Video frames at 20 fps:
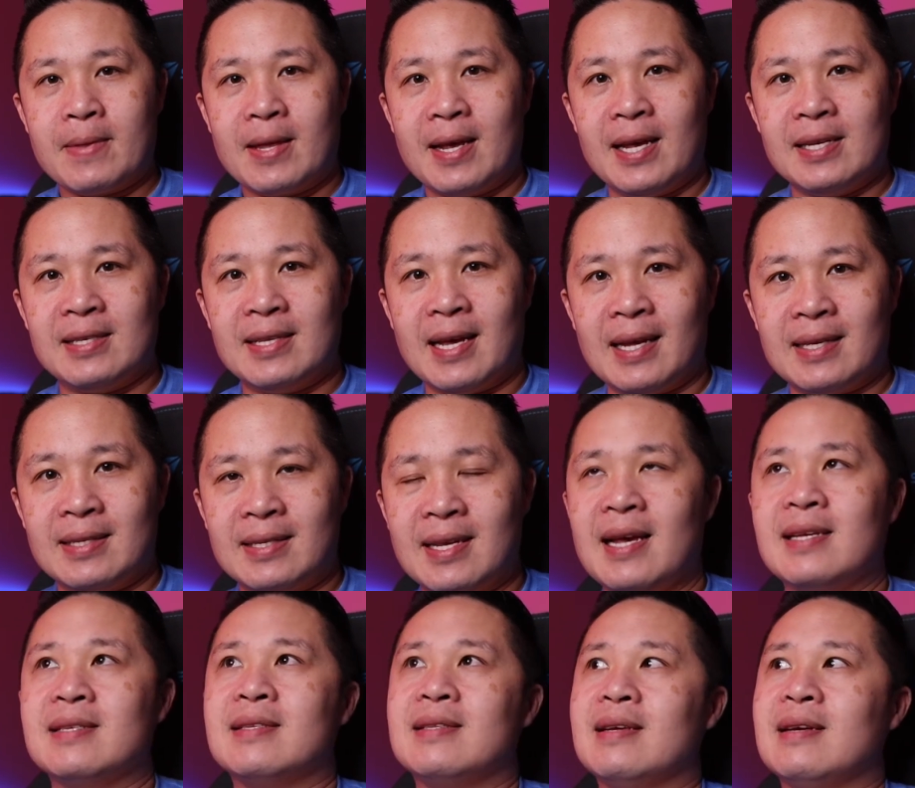is that
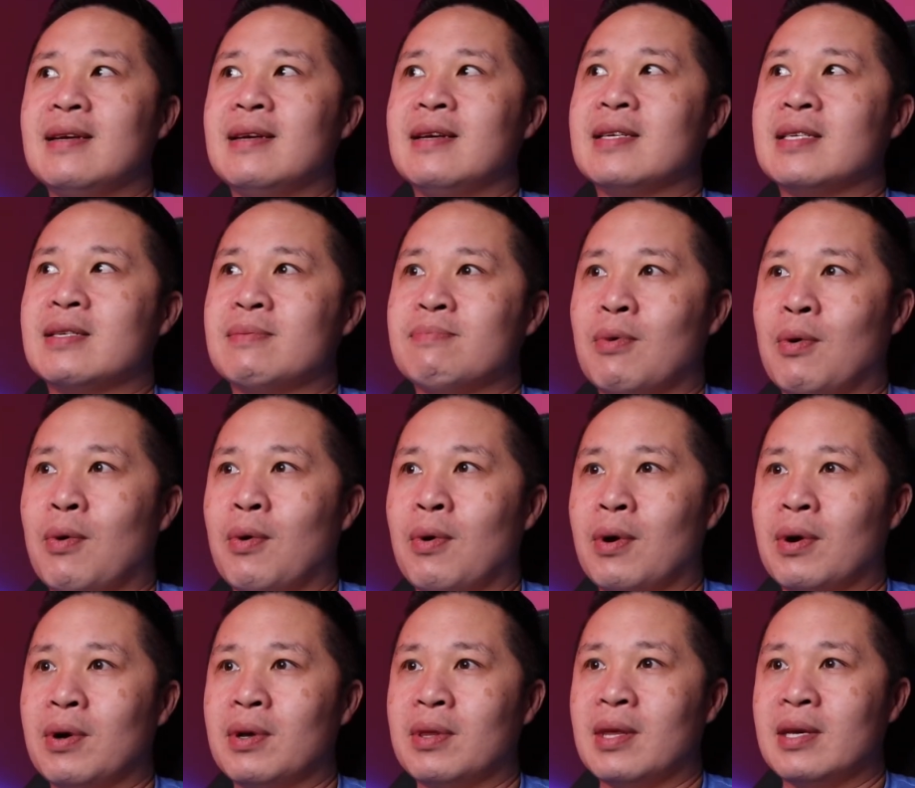Tesla is
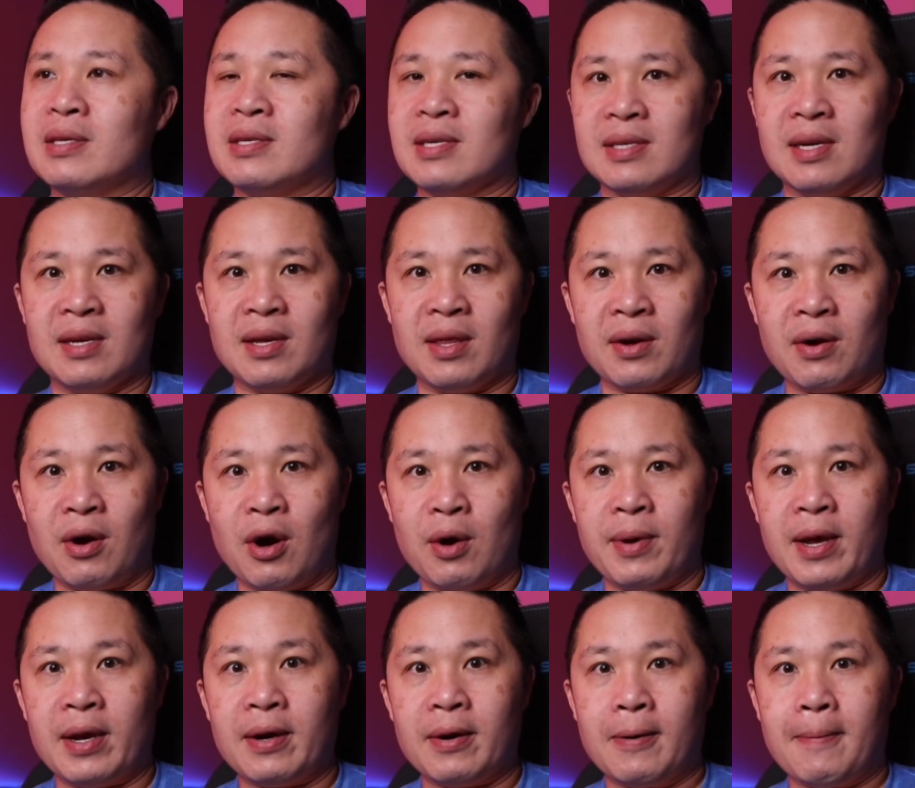more than just another car
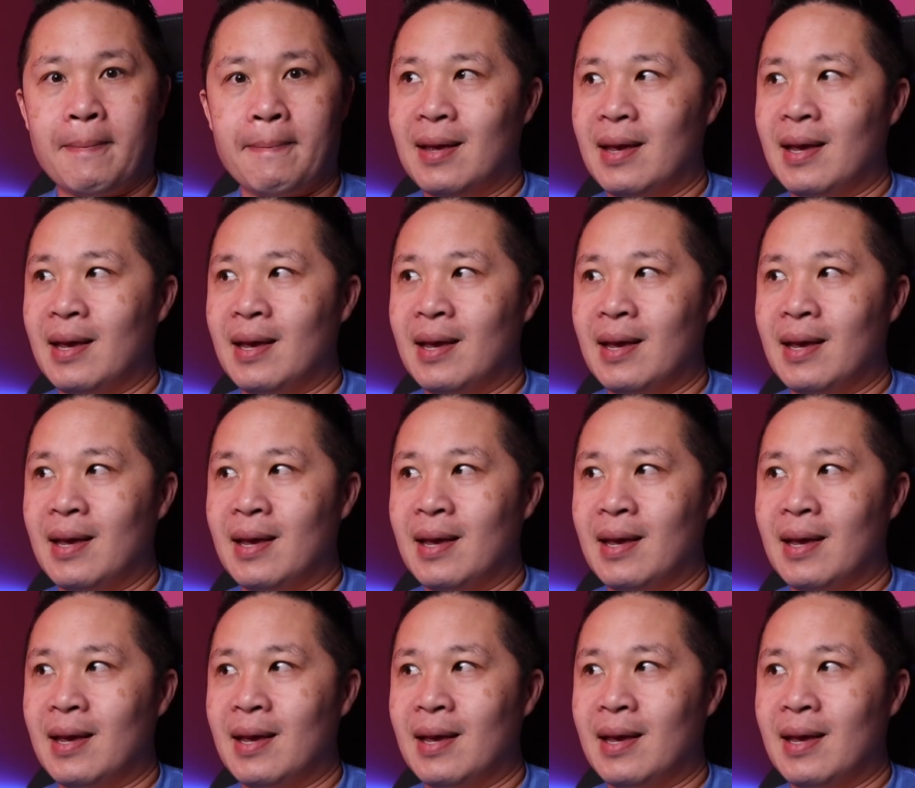maker.